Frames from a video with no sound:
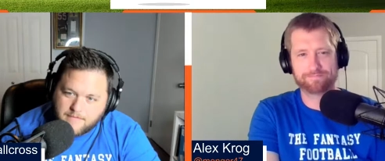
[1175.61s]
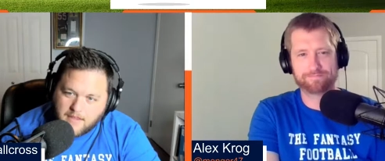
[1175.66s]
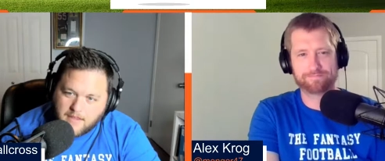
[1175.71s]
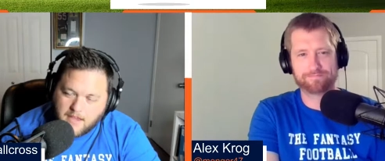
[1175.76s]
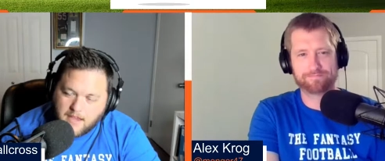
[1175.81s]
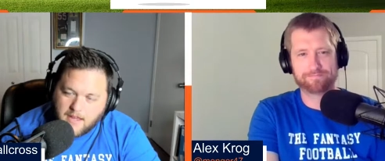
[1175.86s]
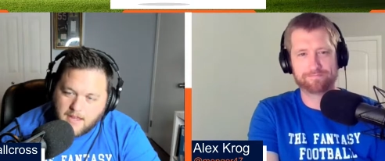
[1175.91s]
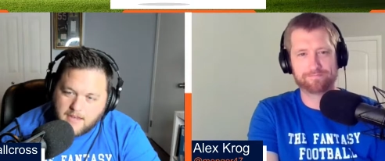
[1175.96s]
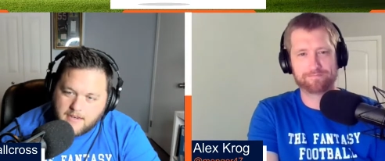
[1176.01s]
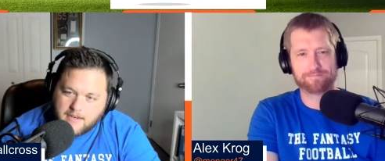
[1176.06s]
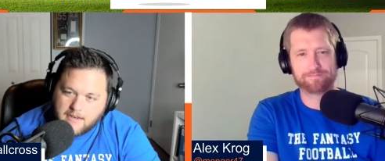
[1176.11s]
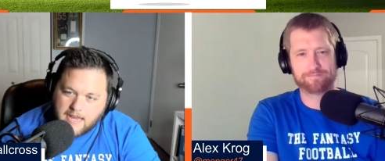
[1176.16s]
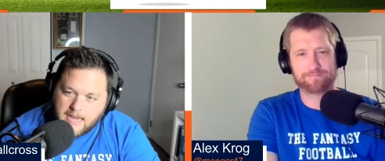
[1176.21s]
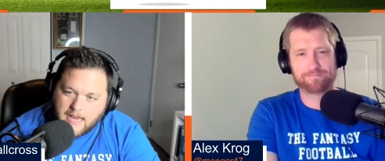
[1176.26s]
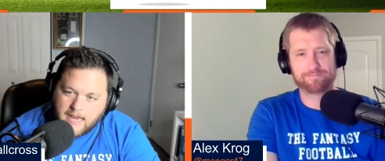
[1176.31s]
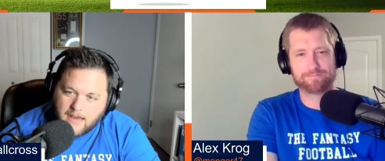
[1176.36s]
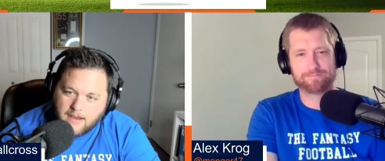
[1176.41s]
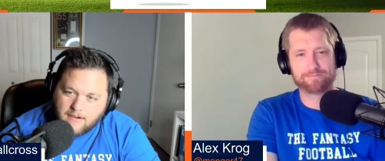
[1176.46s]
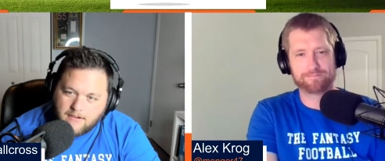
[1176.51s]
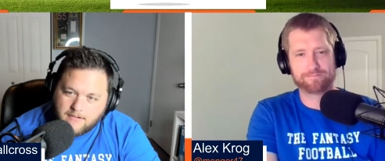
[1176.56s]
Speaker 1: And
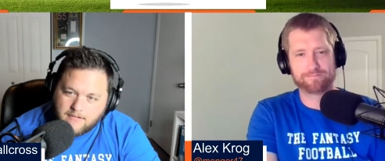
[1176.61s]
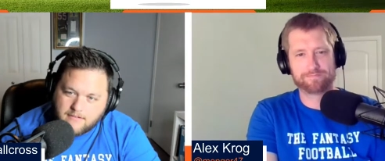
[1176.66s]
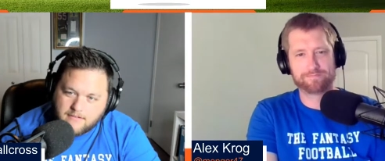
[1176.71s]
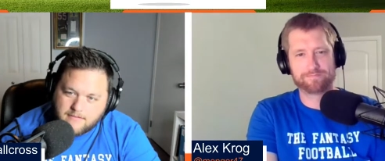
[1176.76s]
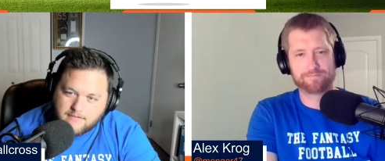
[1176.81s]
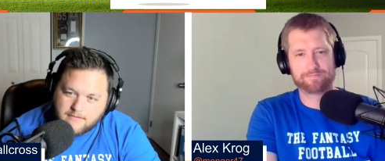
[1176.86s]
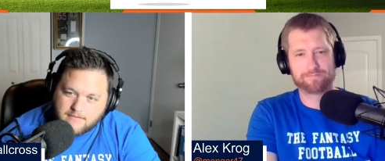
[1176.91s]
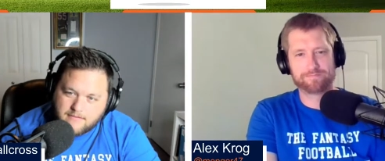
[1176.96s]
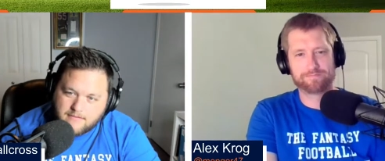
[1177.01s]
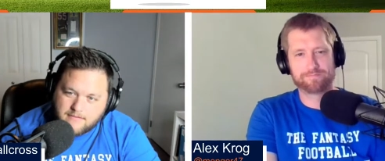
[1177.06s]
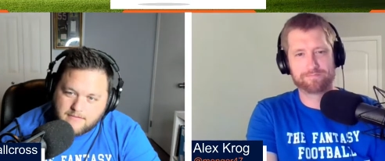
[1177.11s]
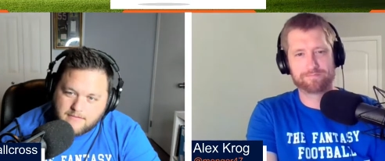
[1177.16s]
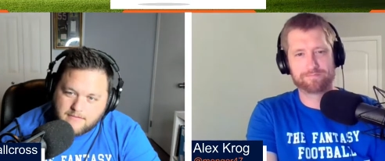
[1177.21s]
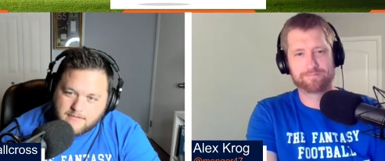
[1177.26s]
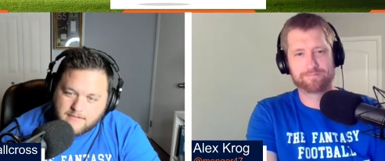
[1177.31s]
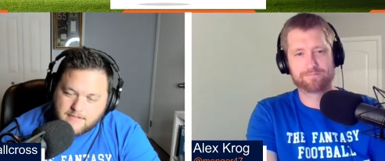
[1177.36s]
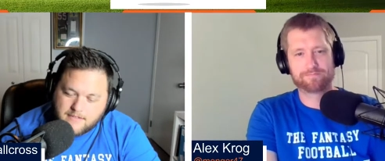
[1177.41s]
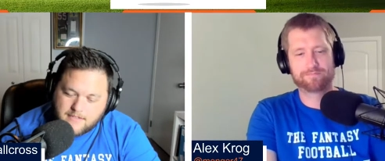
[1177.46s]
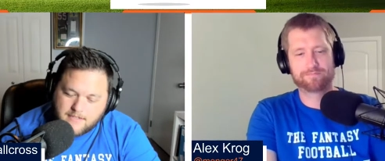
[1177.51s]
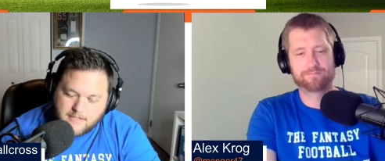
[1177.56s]
now,
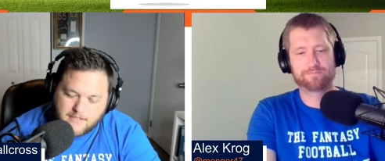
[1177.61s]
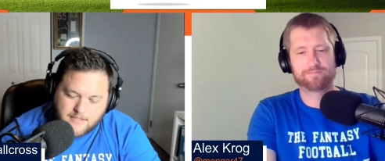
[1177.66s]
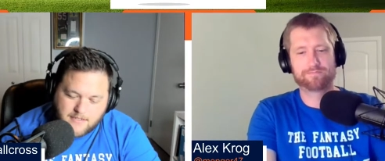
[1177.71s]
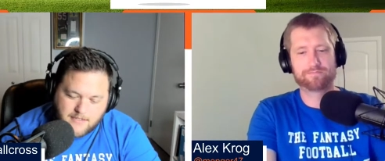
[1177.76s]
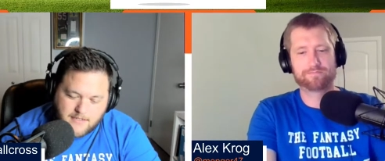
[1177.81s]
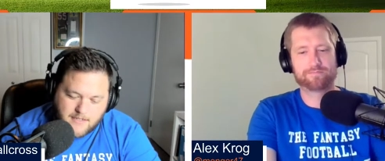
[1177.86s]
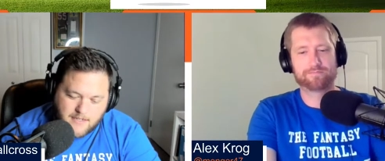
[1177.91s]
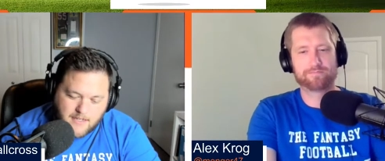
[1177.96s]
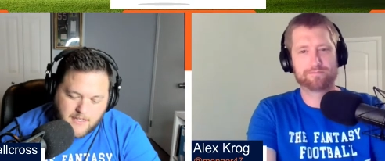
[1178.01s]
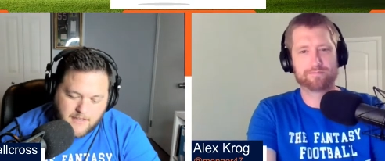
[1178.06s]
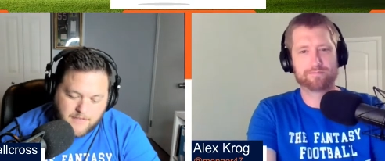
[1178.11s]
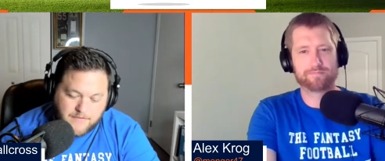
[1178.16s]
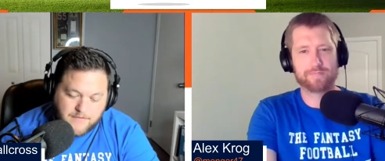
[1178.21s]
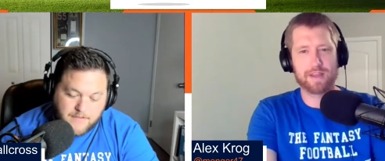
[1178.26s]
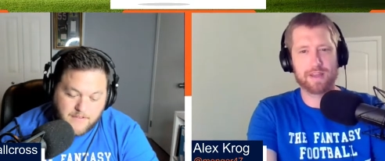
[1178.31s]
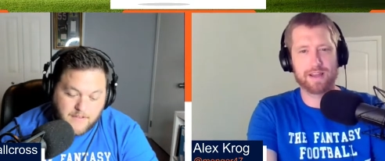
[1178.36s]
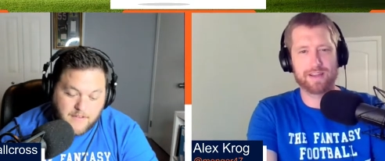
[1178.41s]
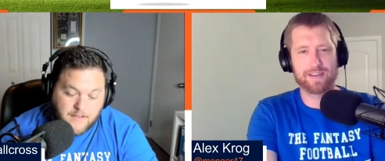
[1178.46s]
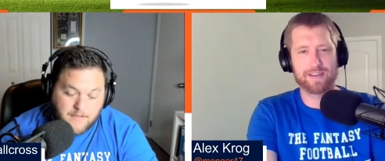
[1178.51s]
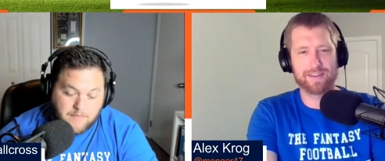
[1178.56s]
if
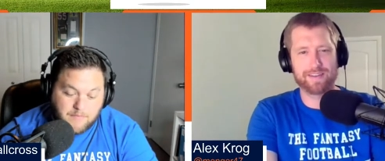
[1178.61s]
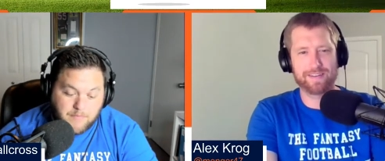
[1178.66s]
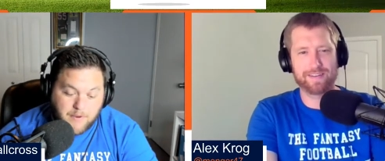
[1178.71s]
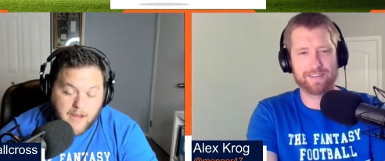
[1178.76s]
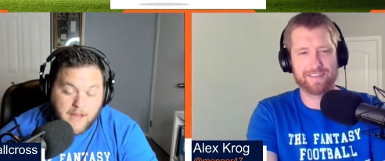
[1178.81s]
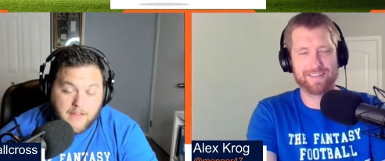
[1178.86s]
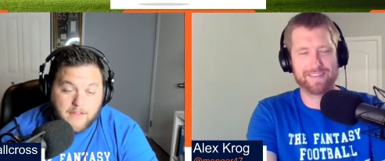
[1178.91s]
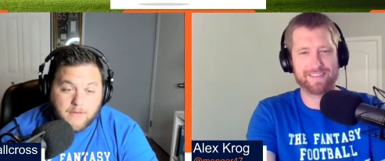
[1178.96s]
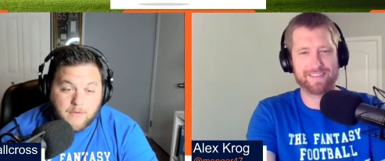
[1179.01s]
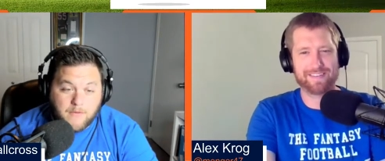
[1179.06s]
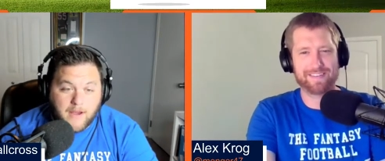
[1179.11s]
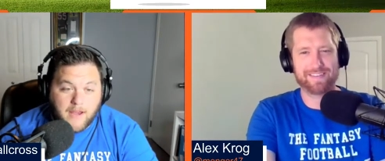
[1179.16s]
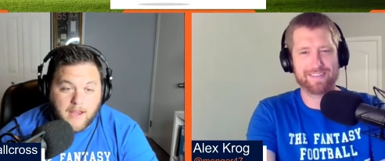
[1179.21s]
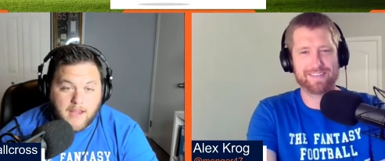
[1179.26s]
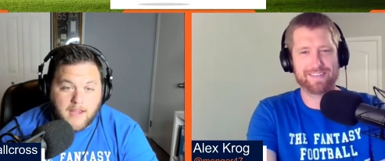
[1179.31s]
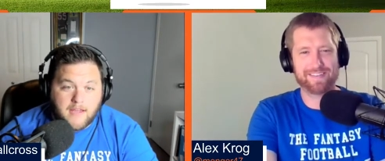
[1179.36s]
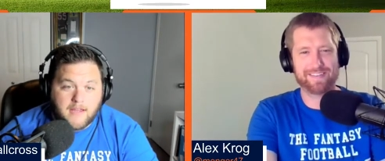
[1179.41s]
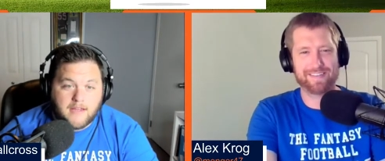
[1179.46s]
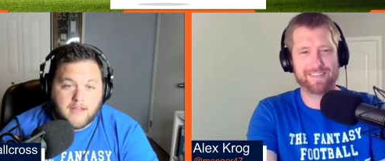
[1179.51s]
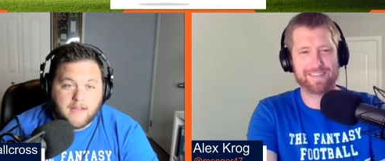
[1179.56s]
by the
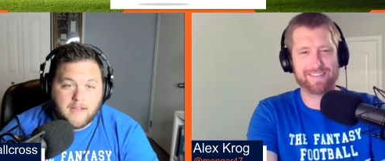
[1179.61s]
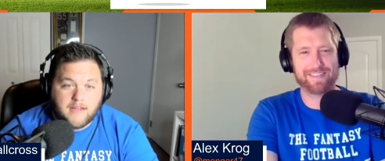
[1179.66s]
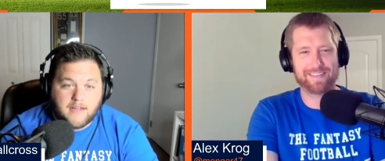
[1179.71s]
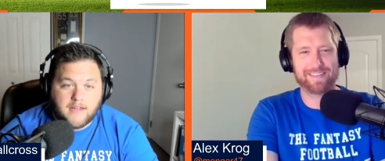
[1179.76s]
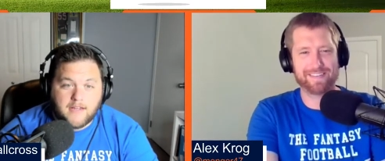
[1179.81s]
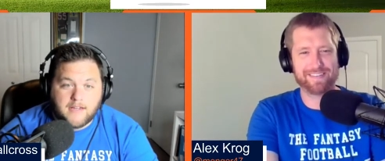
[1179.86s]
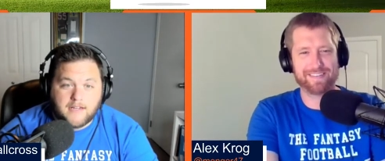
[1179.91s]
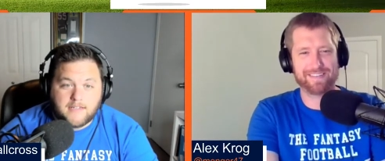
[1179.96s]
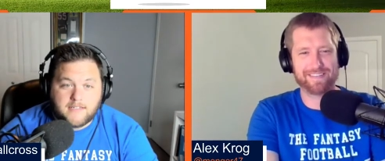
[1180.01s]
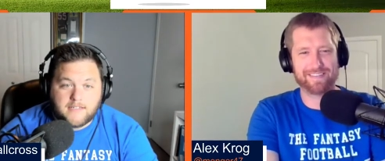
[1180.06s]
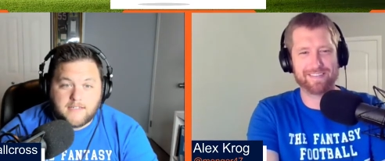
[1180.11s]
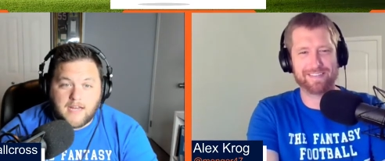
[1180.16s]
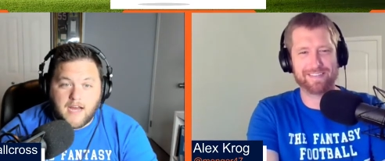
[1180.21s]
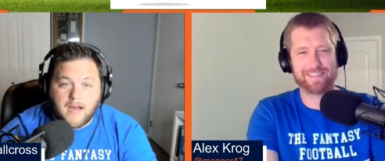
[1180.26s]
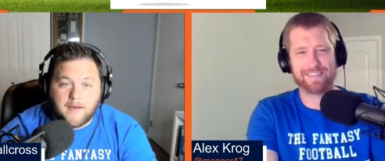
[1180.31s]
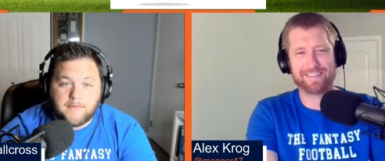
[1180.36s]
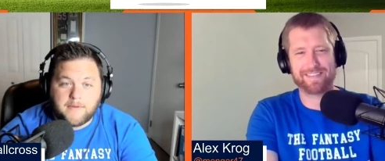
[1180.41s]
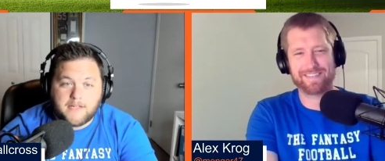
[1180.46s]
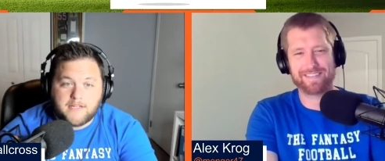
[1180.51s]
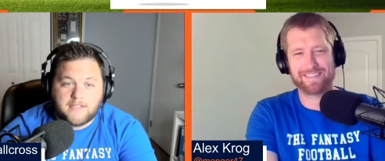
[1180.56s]
way,
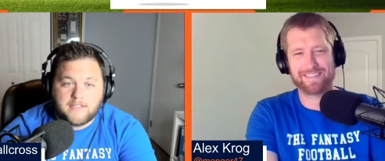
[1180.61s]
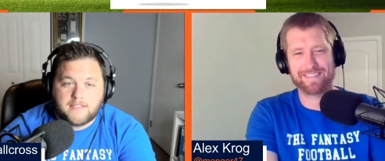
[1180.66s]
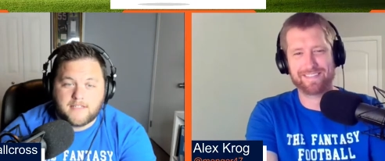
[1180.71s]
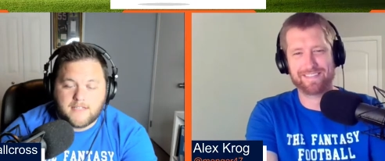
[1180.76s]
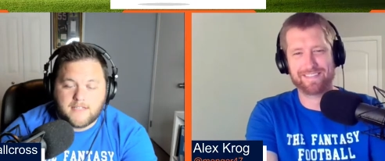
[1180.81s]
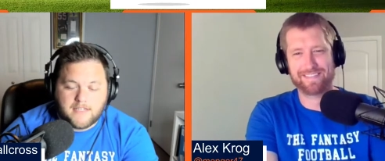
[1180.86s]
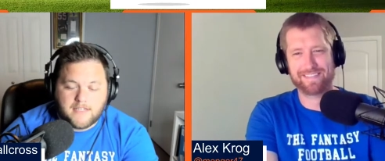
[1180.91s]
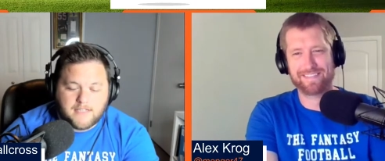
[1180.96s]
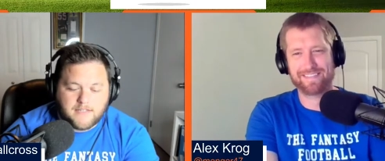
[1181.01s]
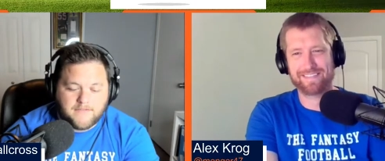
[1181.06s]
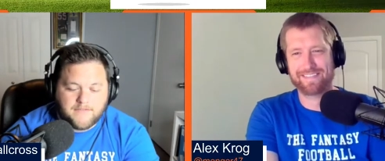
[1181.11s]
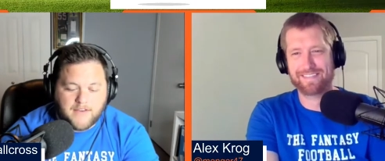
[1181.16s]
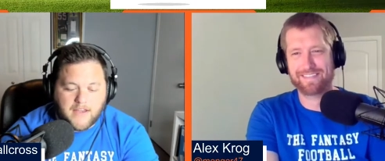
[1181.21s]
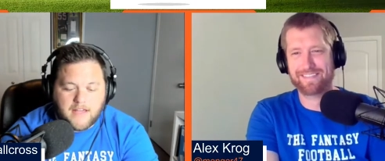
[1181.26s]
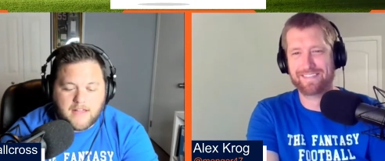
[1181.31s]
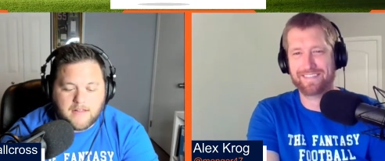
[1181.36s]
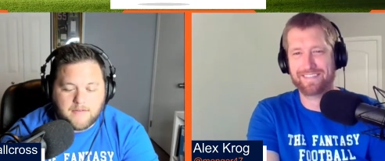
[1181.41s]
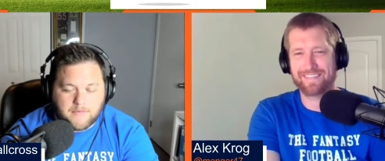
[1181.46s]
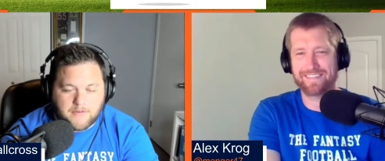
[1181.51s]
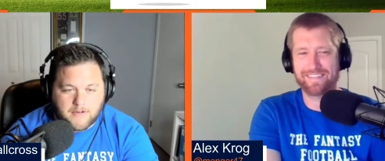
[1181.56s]
Dobbins is
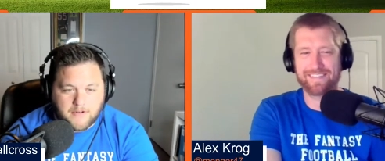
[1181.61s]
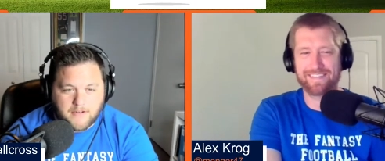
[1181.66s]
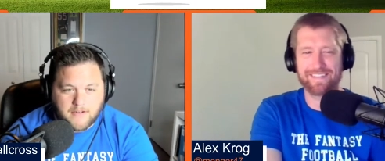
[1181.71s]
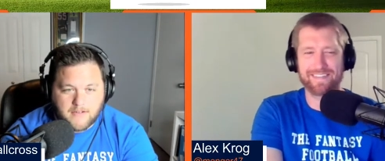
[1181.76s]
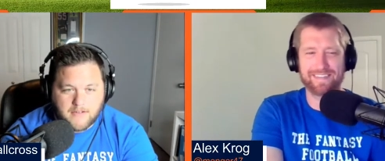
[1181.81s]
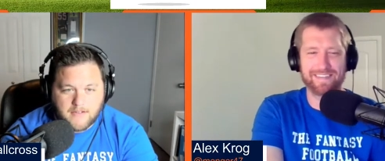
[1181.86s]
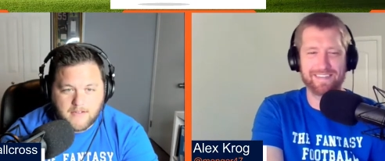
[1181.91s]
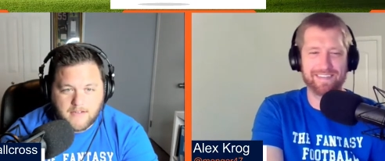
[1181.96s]
available.